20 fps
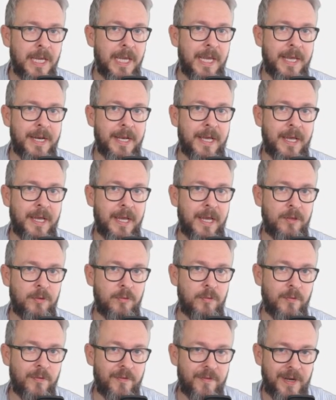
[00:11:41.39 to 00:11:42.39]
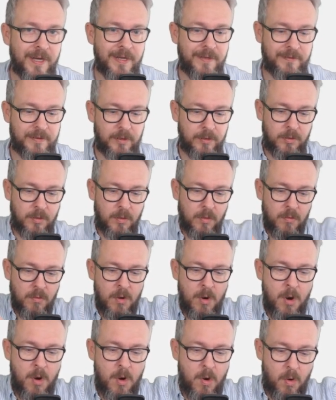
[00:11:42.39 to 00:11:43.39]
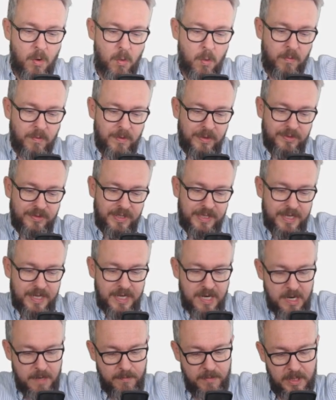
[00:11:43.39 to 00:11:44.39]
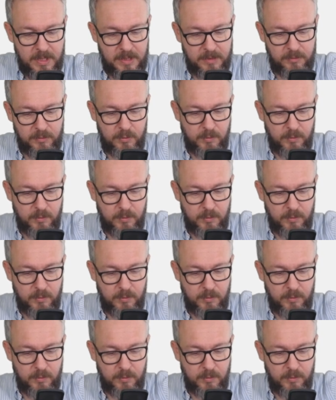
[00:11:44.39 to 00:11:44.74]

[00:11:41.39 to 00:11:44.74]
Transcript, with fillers: and I had to fight and go over the camera